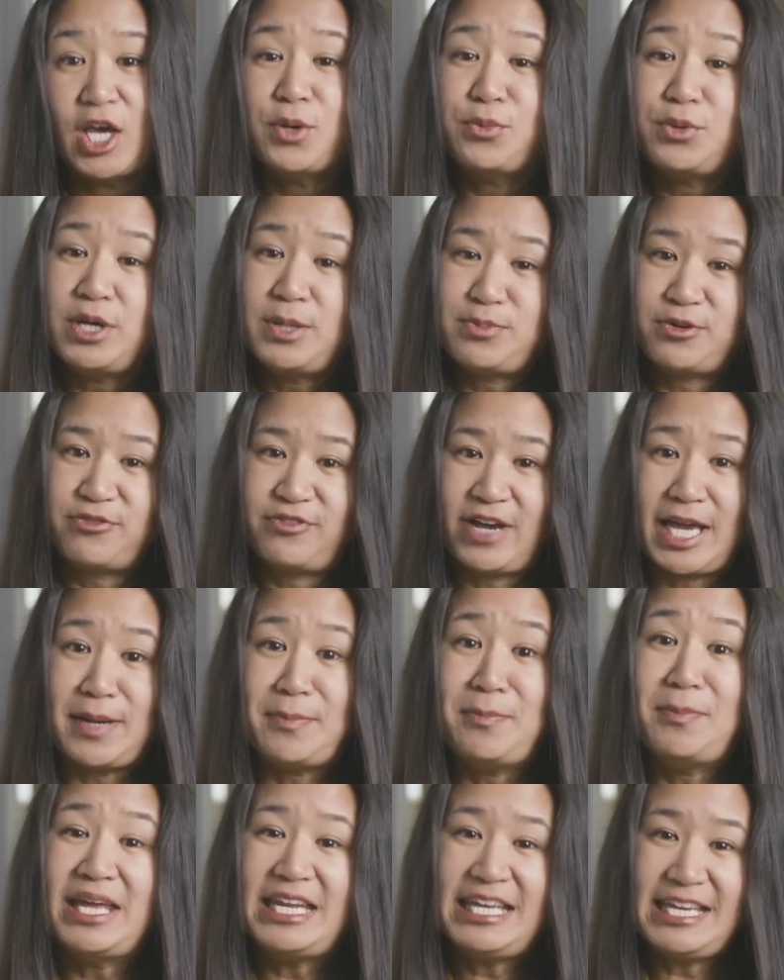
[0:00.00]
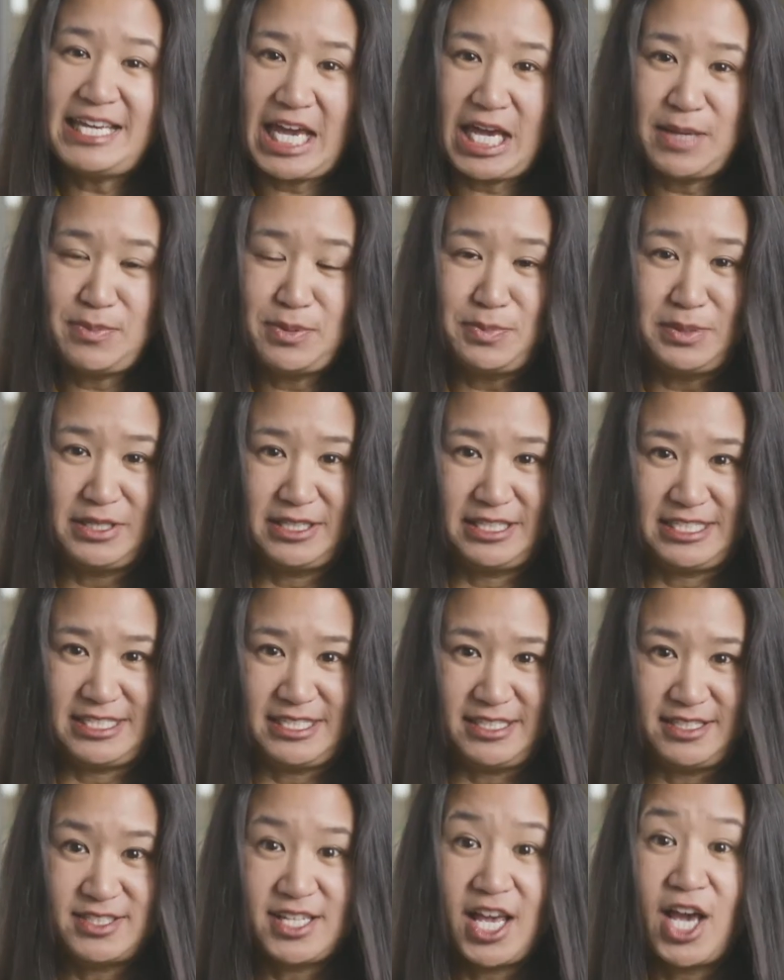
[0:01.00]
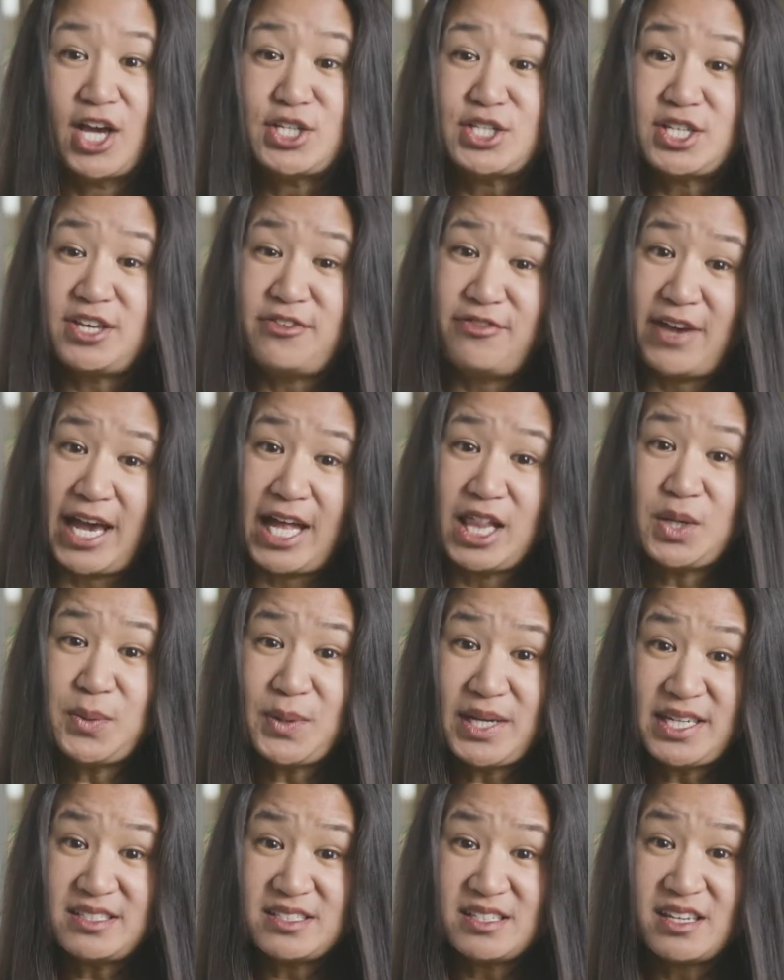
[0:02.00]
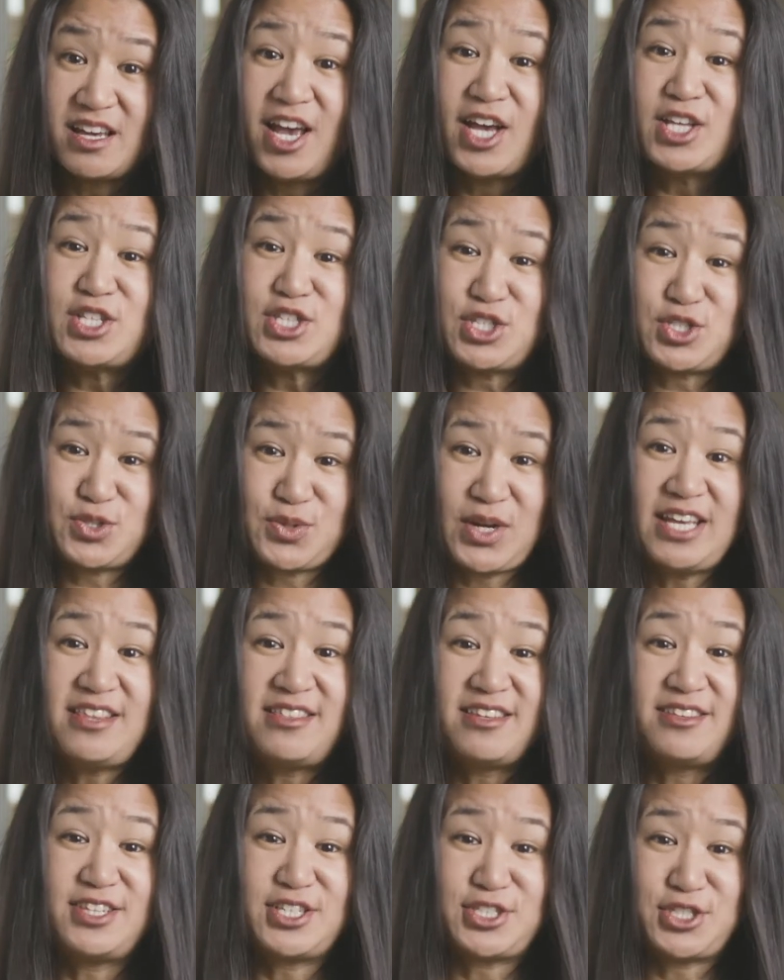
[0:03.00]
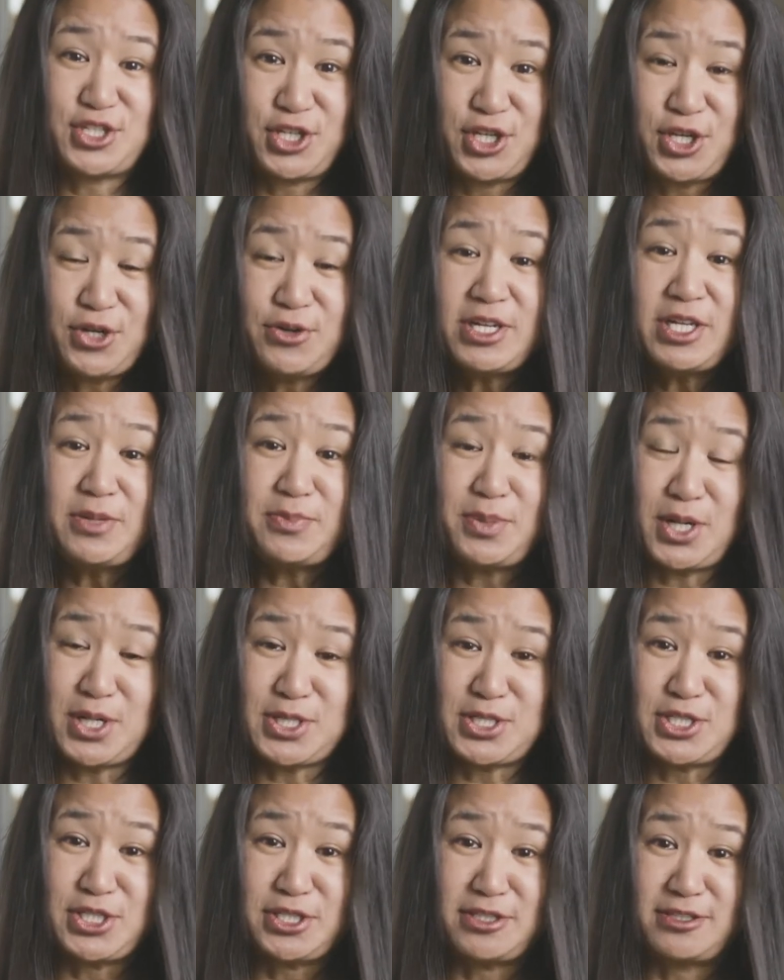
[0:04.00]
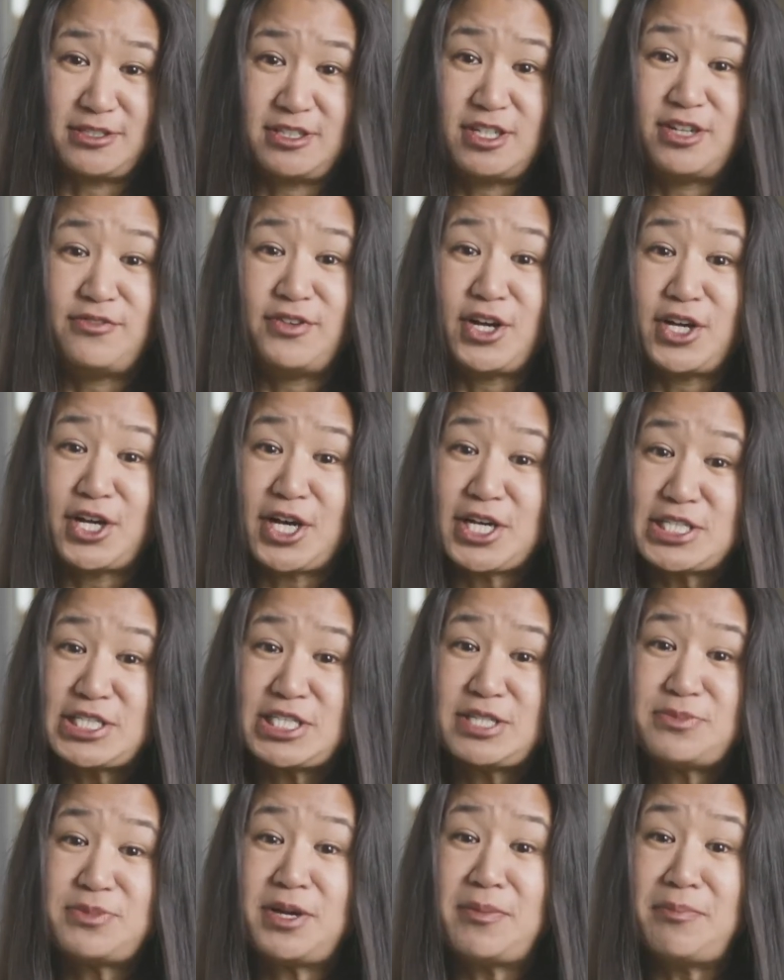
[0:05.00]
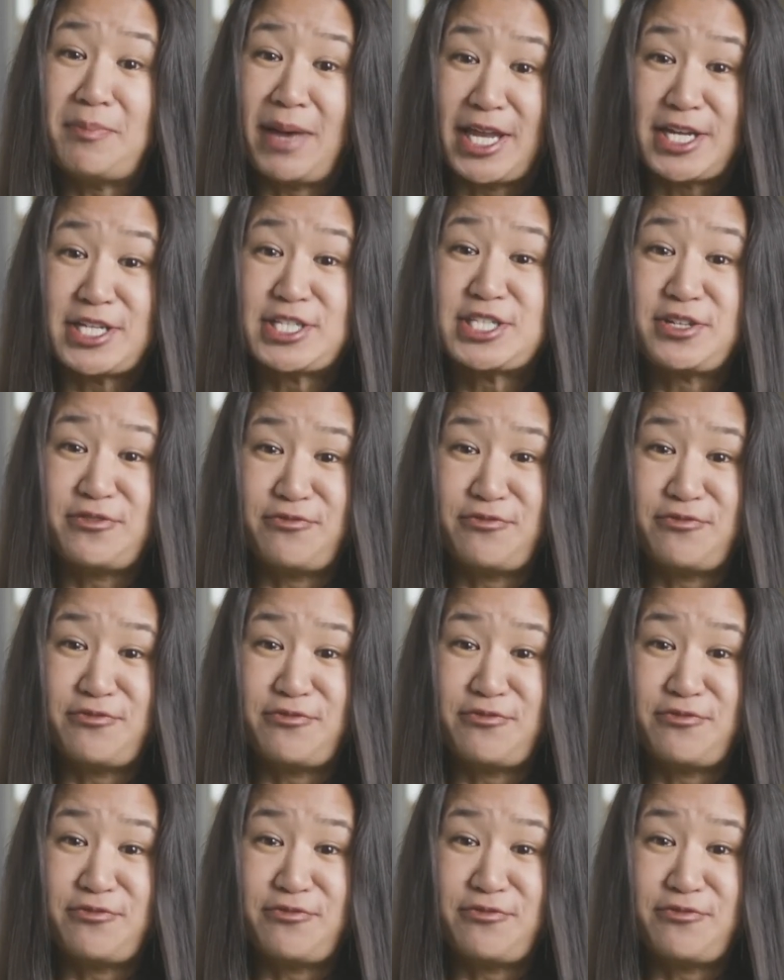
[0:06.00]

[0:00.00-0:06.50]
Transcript: We provide many capabilities to evaluate and strengthen the security posture of our customer-managed